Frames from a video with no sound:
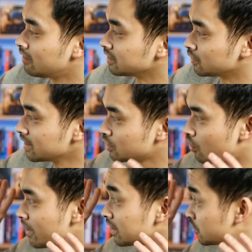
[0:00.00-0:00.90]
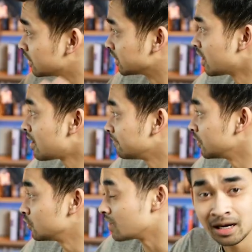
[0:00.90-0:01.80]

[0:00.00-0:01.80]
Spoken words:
All right, so let's go back to the top view.